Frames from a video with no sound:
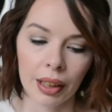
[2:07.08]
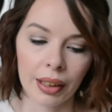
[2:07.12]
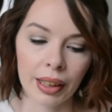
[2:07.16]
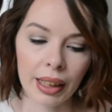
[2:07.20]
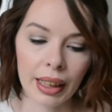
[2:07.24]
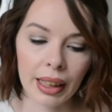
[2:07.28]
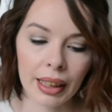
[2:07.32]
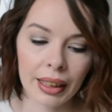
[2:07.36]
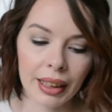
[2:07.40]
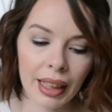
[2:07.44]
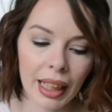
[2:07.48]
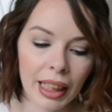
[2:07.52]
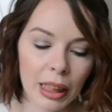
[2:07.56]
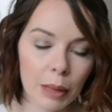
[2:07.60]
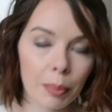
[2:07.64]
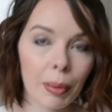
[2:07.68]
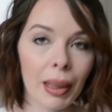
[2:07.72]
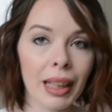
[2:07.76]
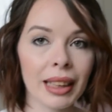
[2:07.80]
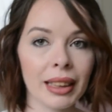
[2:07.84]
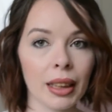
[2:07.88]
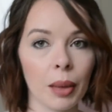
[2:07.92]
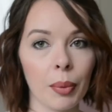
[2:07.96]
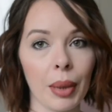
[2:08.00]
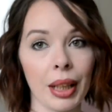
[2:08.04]
The next
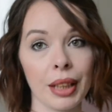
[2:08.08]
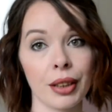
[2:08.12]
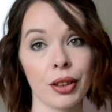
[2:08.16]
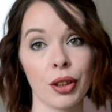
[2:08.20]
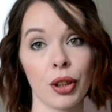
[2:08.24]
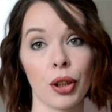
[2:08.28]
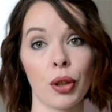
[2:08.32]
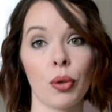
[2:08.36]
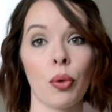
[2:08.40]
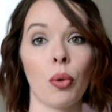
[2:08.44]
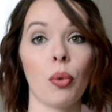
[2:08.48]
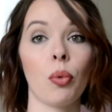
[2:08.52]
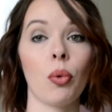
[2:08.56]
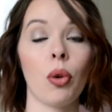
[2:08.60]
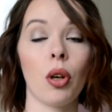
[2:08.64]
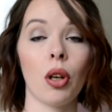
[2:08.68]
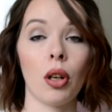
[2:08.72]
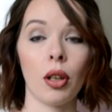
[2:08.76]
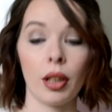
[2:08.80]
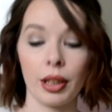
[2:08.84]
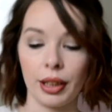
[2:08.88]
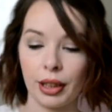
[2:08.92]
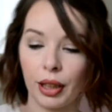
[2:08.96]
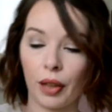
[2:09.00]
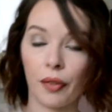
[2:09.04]
place I went to
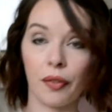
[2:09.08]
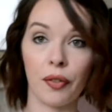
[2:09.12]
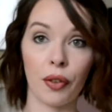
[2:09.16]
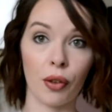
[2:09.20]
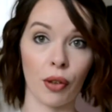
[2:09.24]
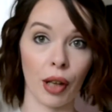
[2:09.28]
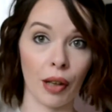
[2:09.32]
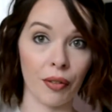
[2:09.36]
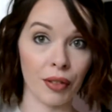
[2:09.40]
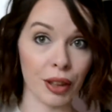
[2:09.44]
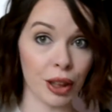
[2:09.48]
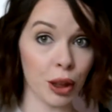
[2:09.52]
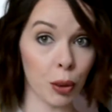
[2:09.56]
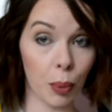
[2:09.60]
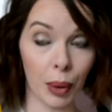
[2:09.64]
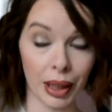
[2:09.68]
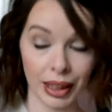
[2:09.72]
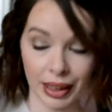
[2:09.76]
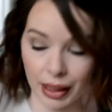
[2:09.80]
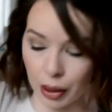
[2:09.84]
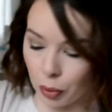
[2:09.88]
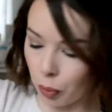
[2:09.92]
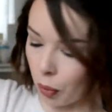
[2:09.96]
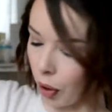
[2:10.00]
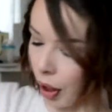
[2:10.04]
was Forever
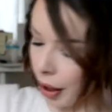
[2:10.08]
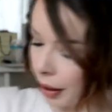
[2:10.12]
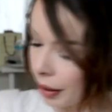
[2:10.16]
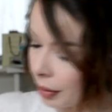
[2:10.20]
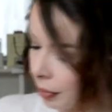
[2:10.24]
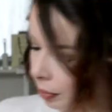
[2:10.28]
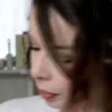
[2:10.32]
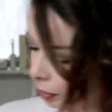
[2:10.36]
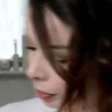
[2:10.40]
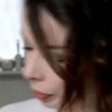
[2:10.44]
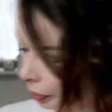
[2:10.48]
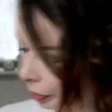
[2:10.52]
21.